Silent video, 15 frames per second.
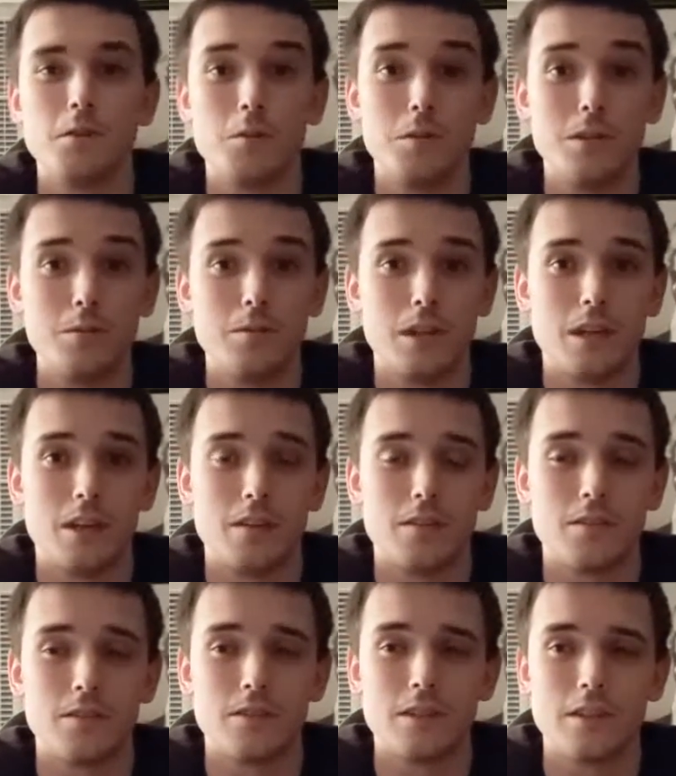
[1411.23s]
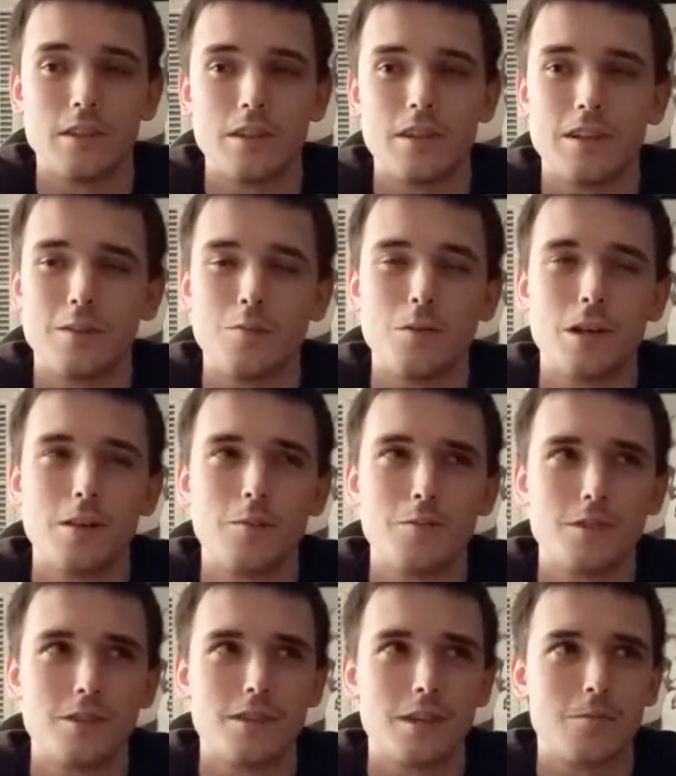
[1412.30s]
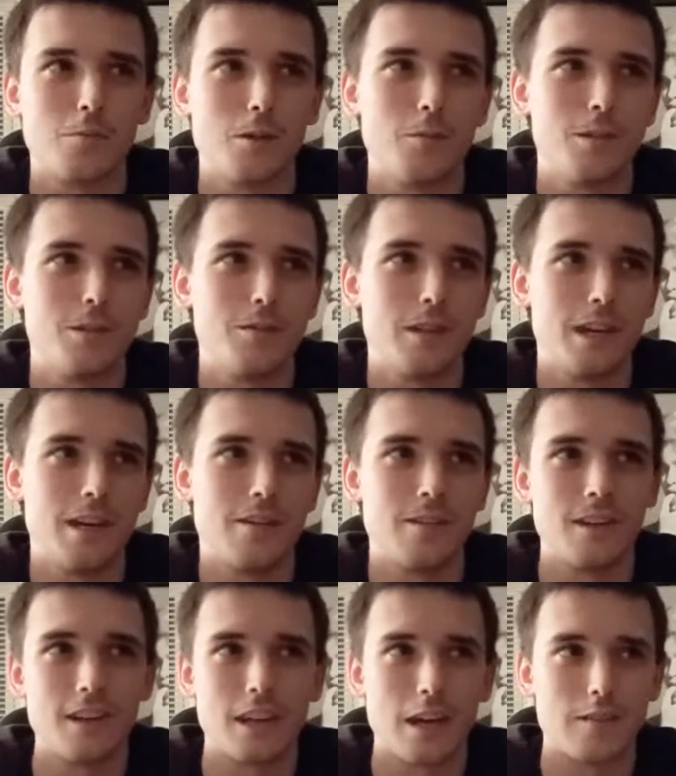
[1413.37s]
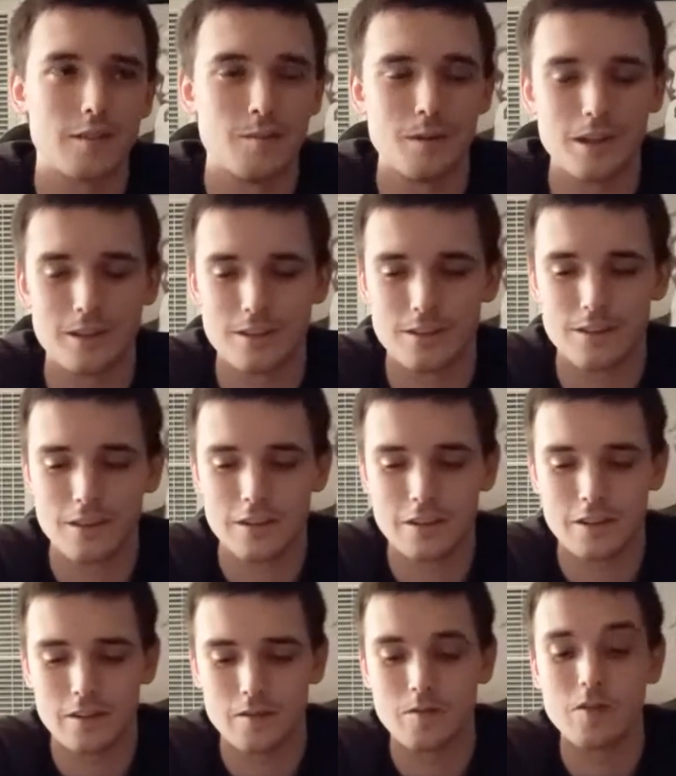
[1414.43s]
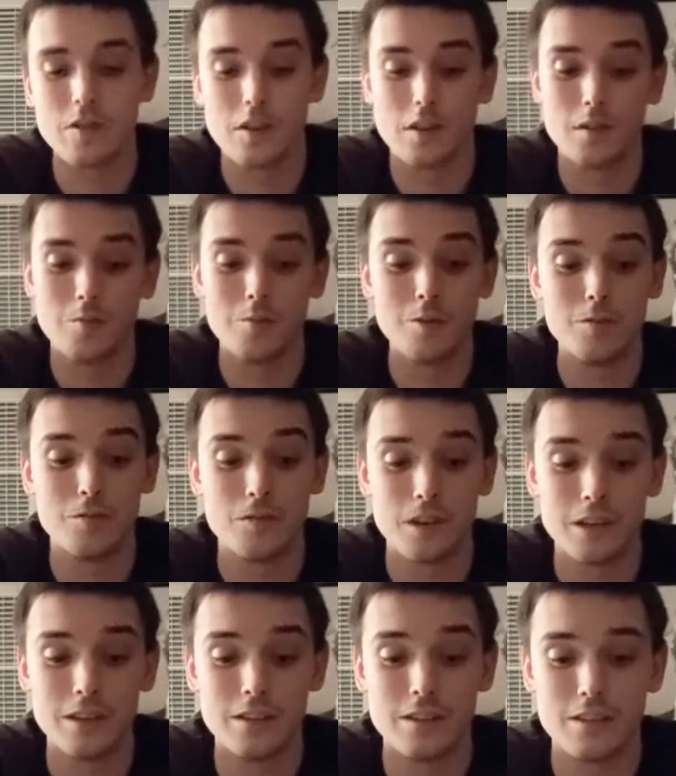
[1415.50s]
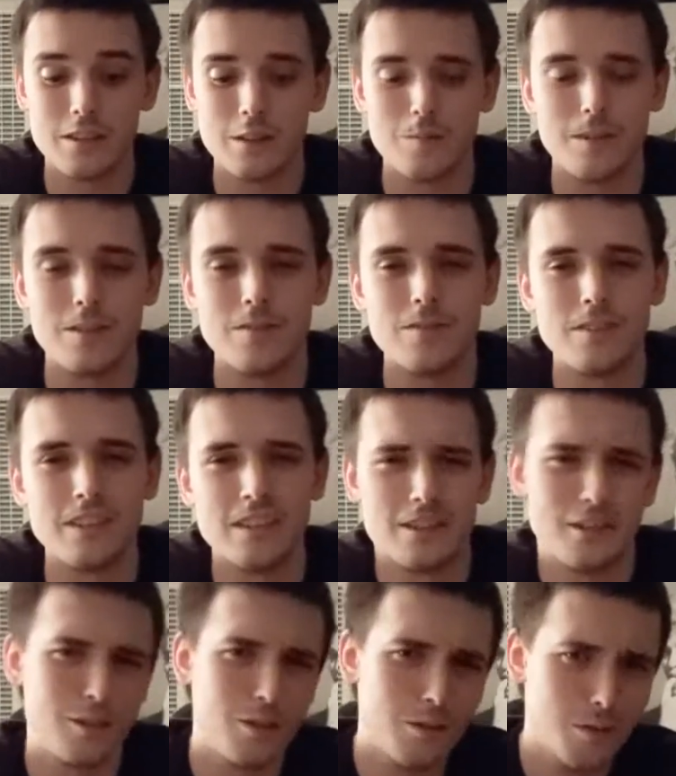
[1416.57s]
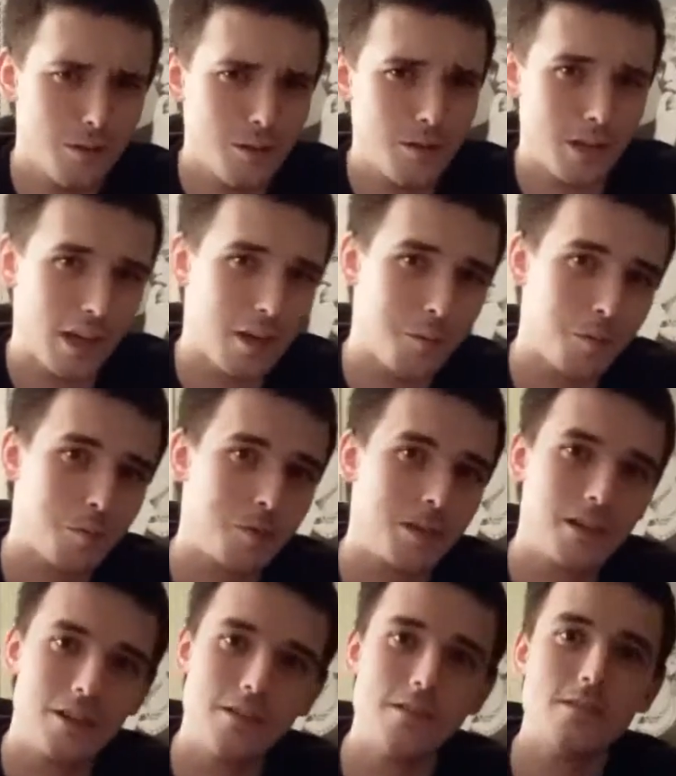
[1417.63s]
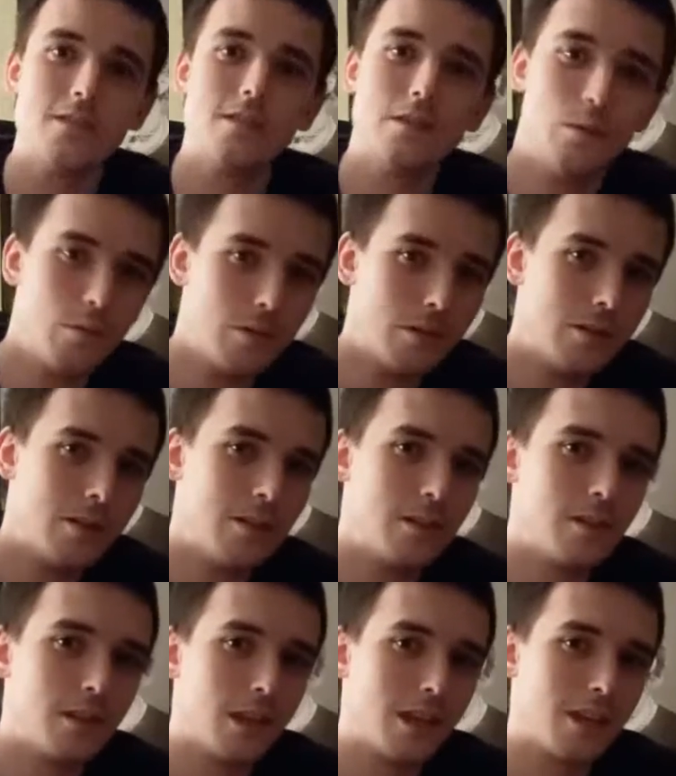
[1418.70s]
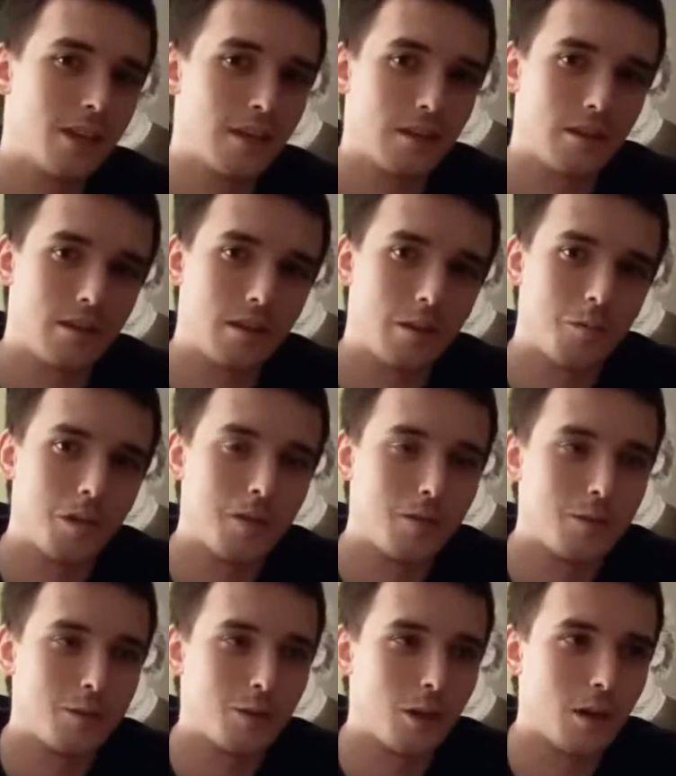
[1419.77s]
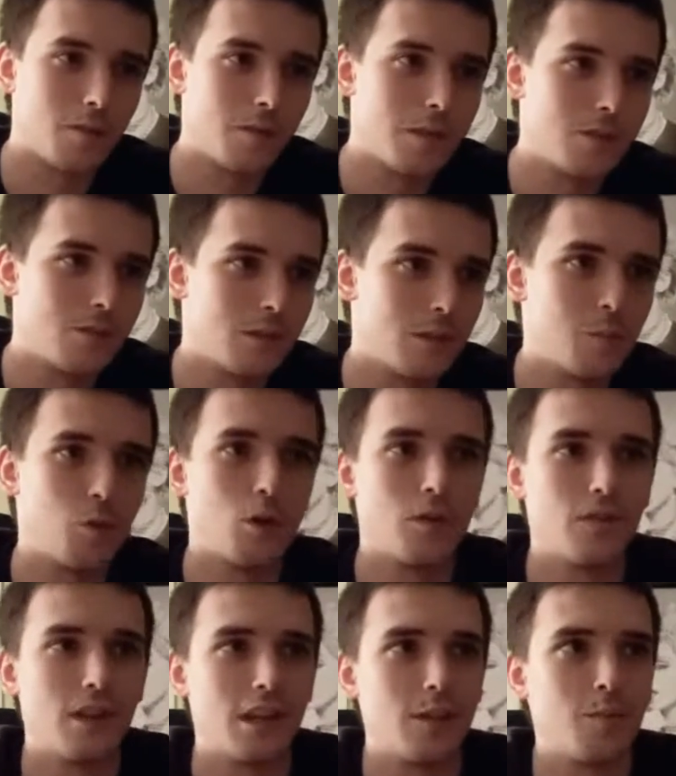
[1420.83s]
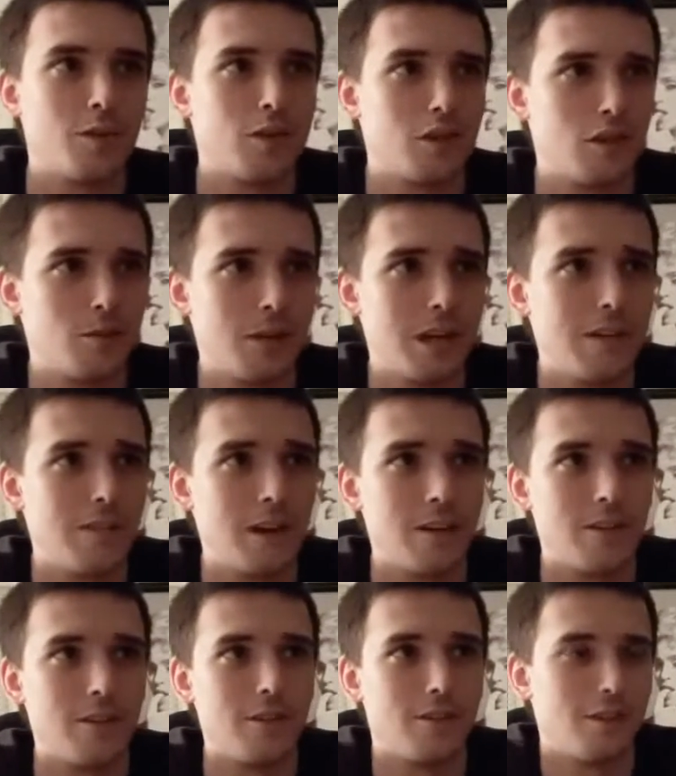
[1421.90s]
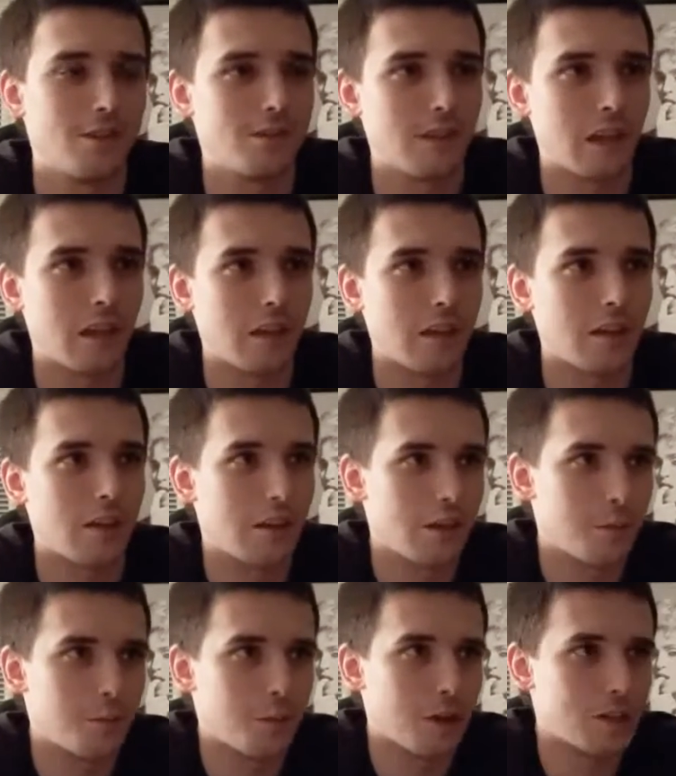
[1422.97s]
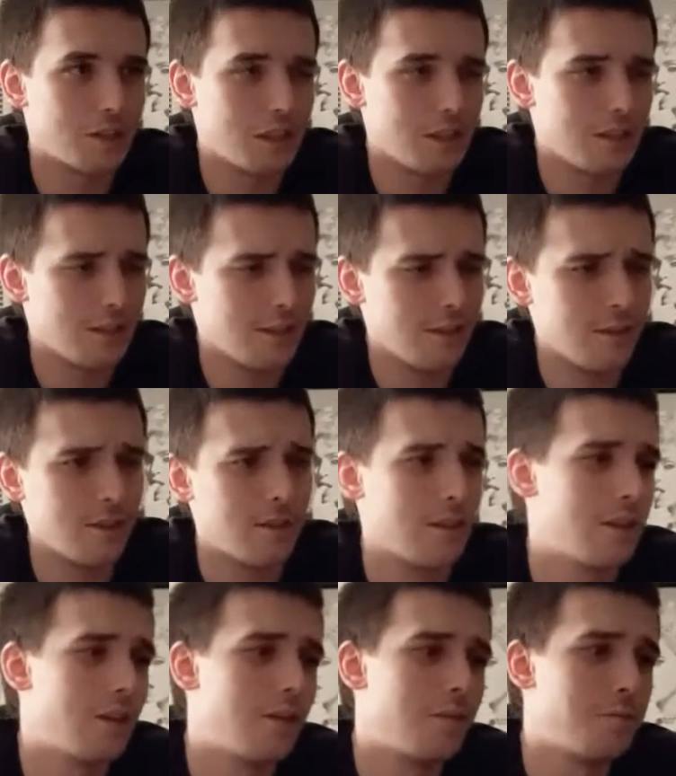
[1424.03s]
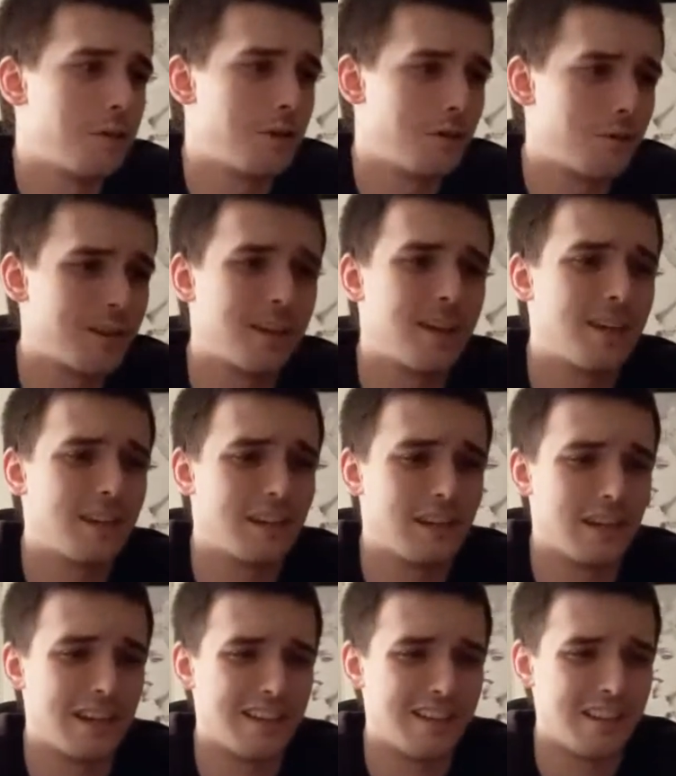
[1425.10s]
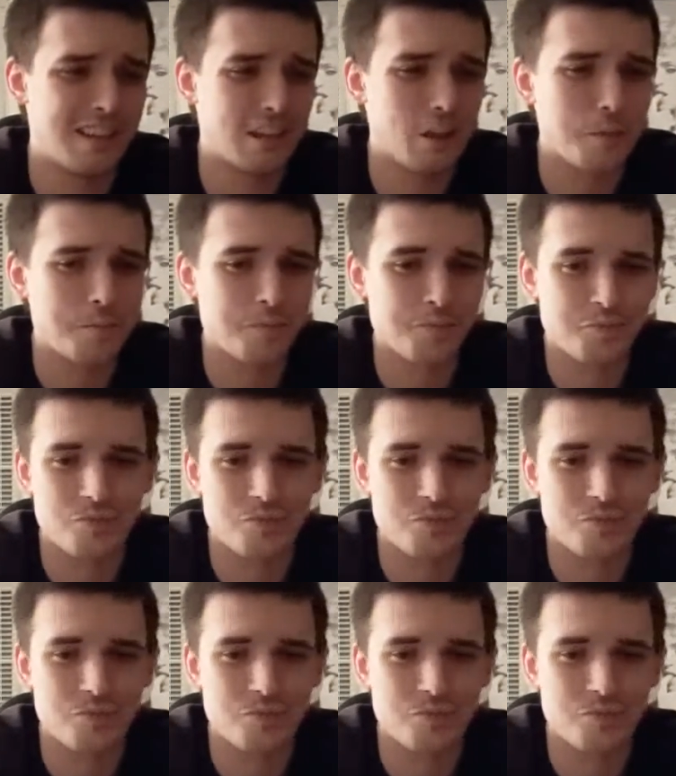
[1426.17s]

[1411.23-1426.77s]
what do we do now? Or one of them's just like, what do we do now? And then Captain America's like, we fight. I mean, do you though, Cap? Because you could like, I mean, resolve this in more of like a mature way rather than just like punching each other. But okay, and like